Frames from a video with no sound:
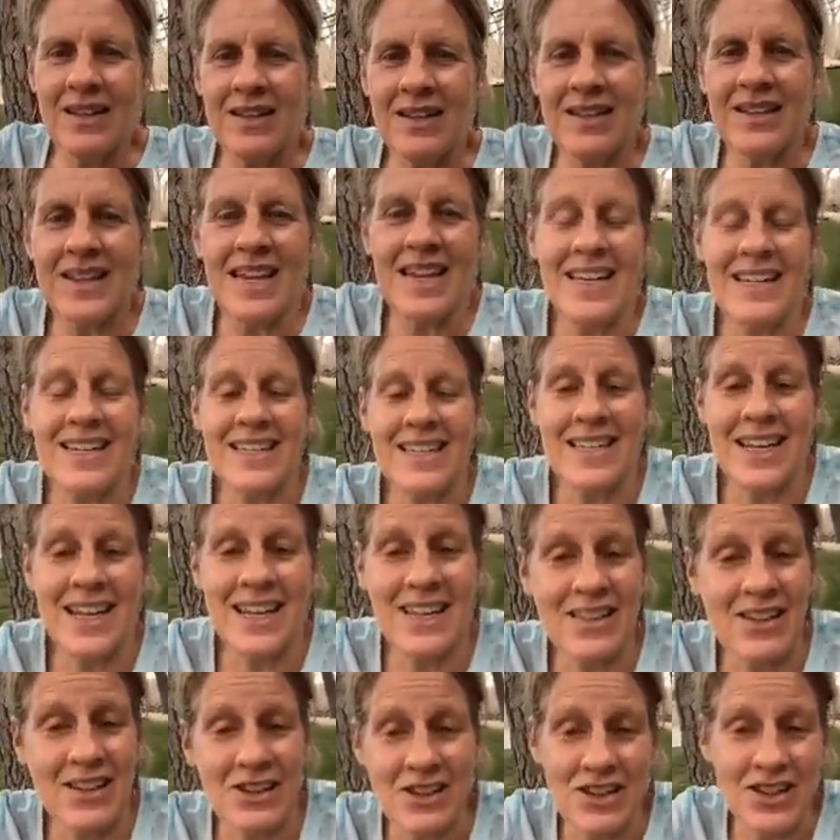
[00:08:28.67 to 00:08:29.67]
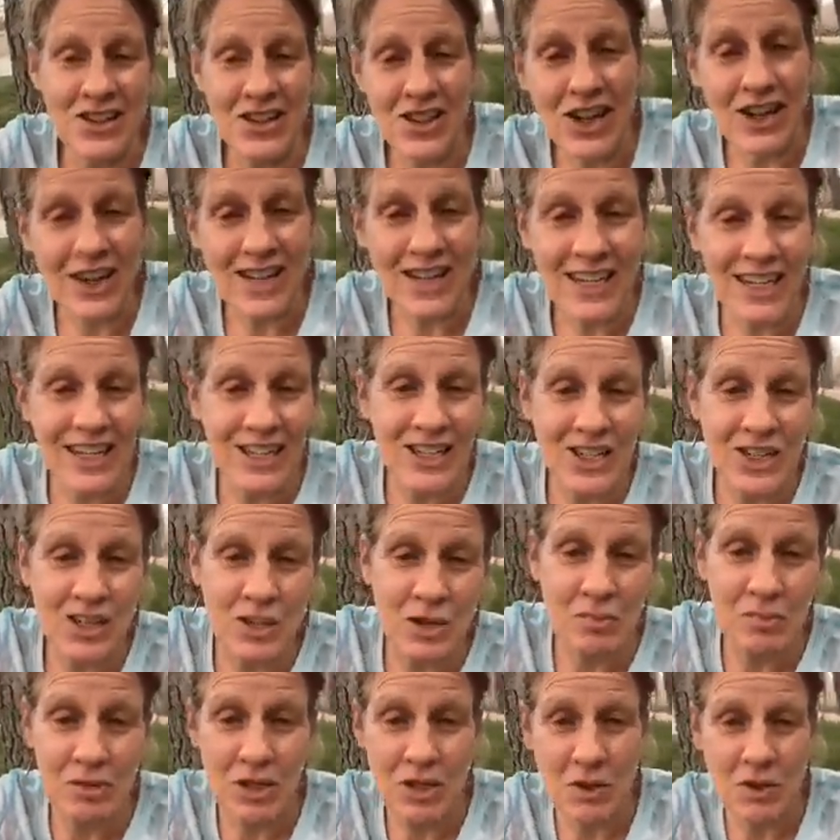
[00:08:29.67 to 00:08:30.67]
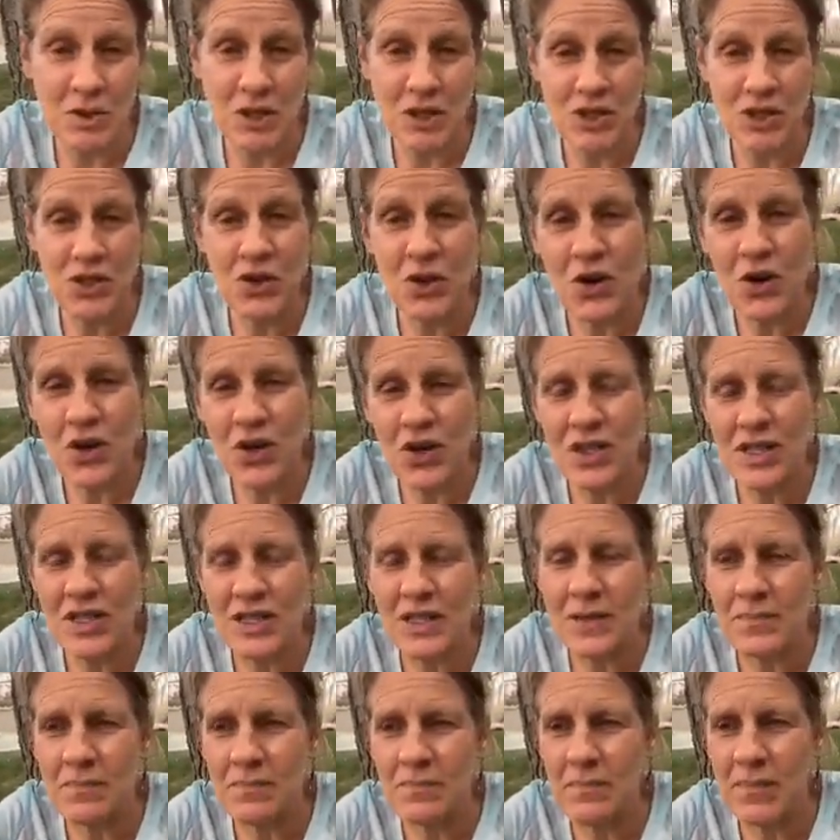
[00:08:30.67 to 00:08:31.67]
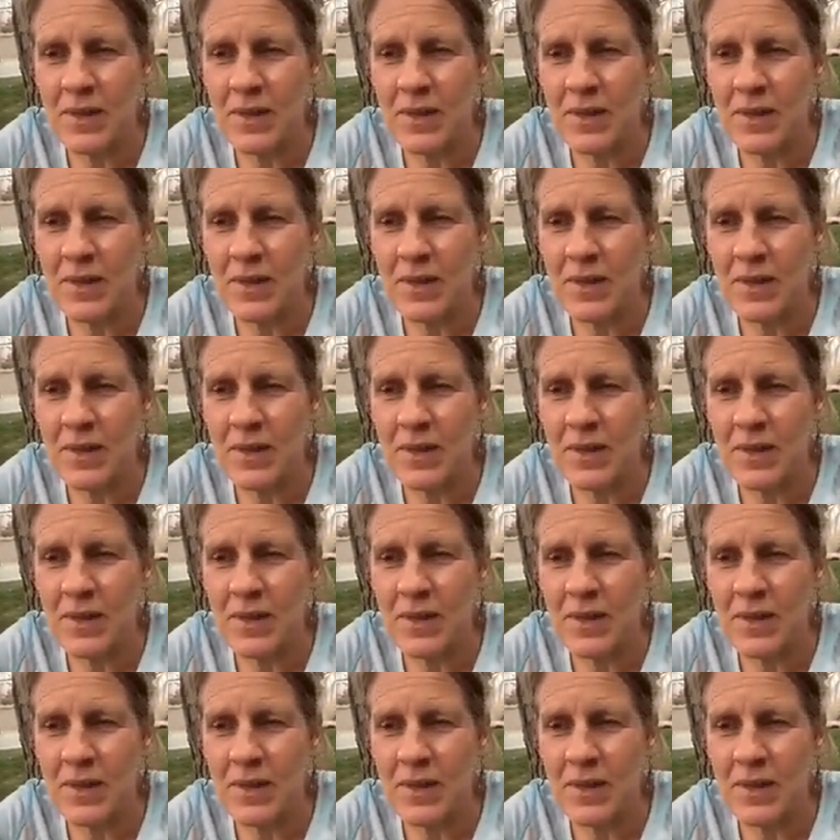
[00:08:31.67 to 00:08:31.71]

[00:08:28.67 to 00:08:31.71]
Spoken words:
thinks that the young kids shouldn't be doing chores.